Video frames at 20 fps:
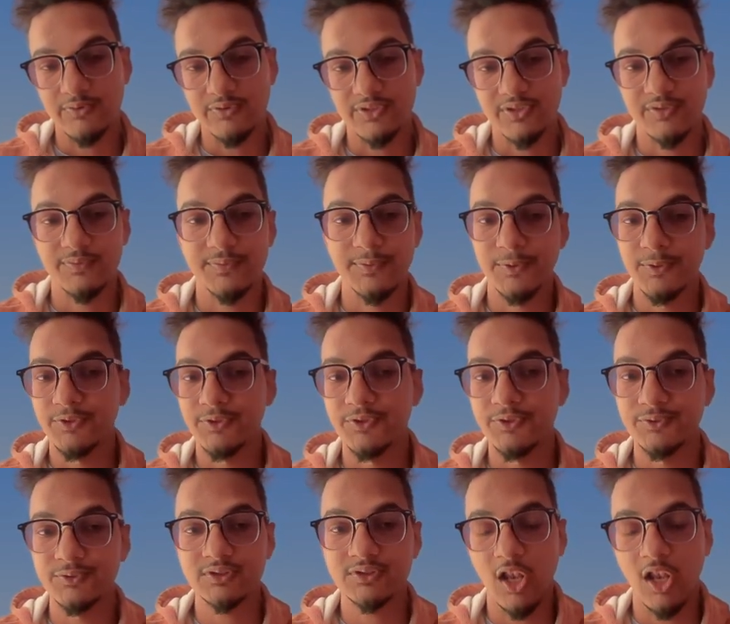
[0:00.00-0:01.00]
or if you
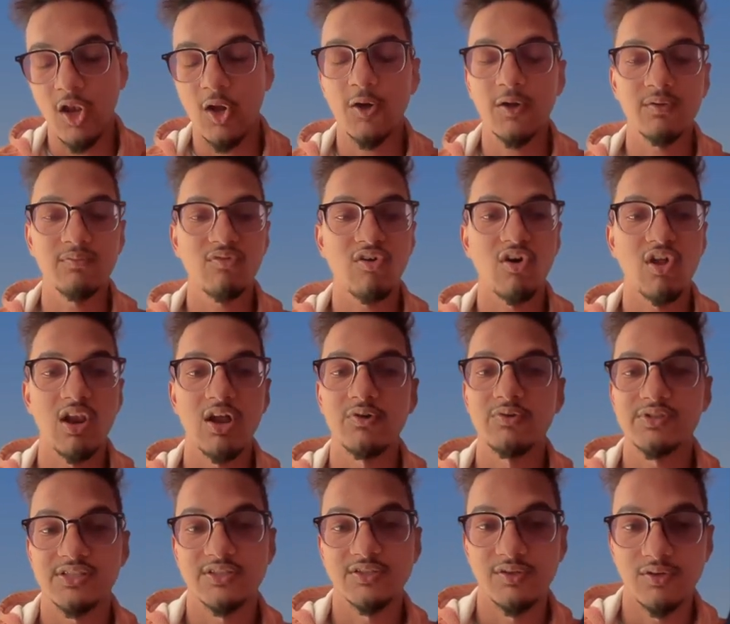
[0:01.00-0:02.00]
use a lot of
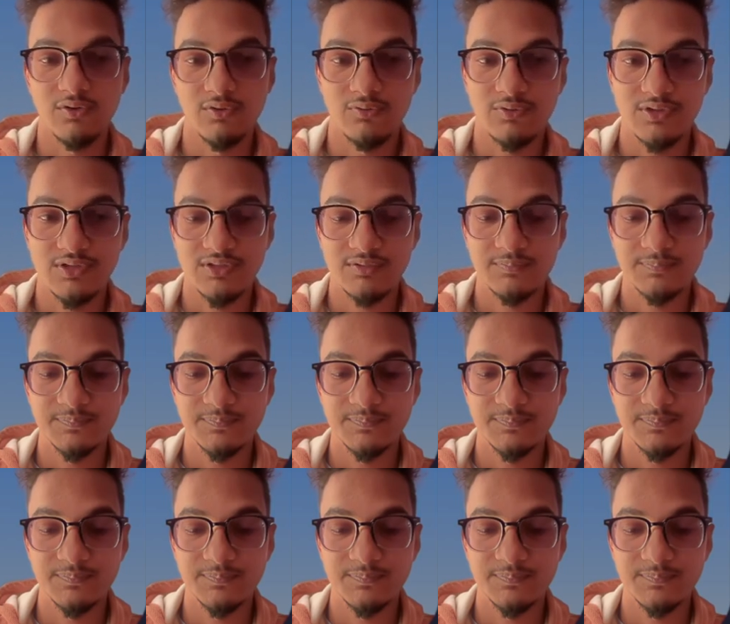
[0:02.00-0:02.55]
callouts in your nodes.